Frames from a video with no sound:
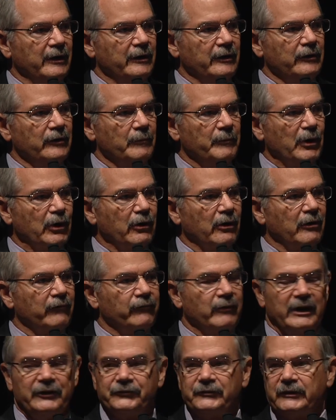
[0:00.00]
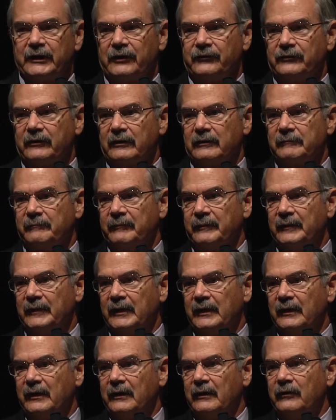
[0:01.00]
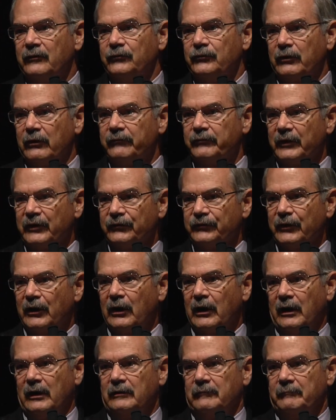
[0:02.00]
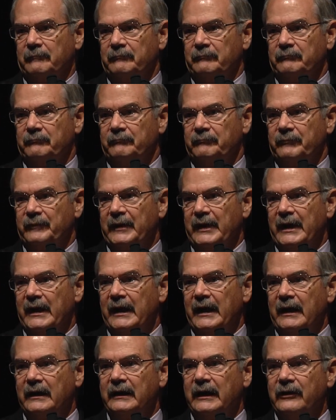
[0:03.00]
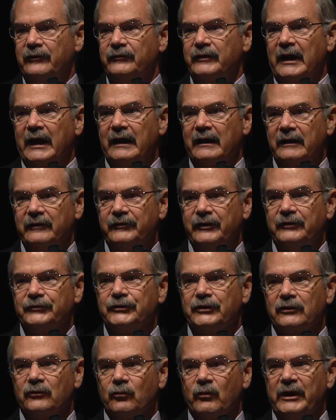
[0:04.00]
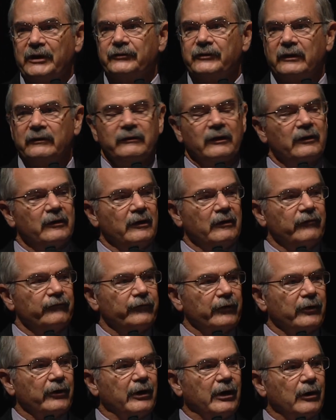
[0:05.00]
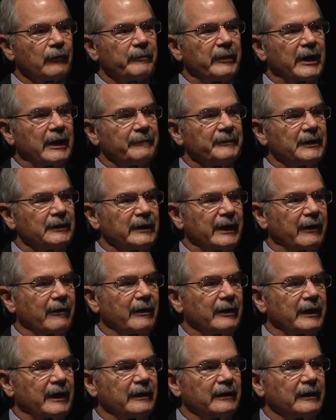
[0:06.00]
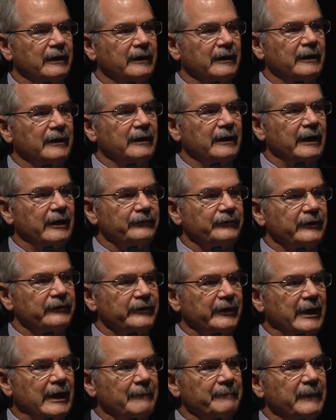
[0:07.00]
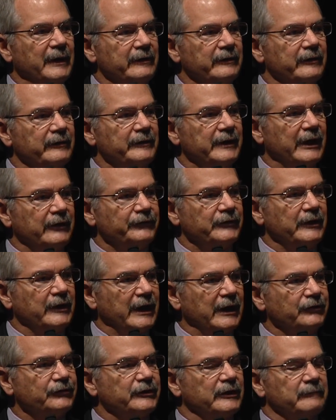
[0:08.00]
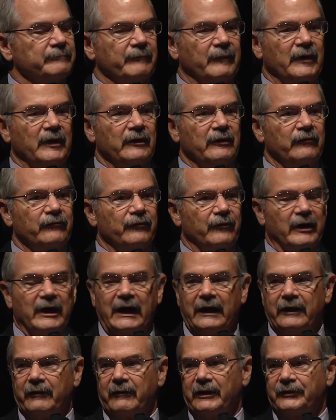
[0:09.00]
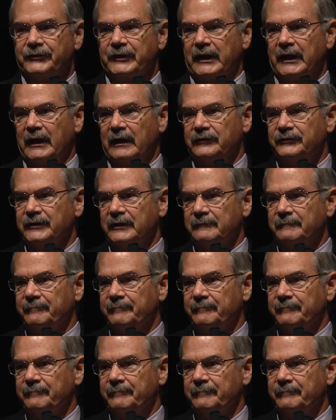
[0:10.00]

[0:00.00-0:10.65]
the borough of Westchester, serves us all and is an additional reason for our popularity as a top destination for higher education.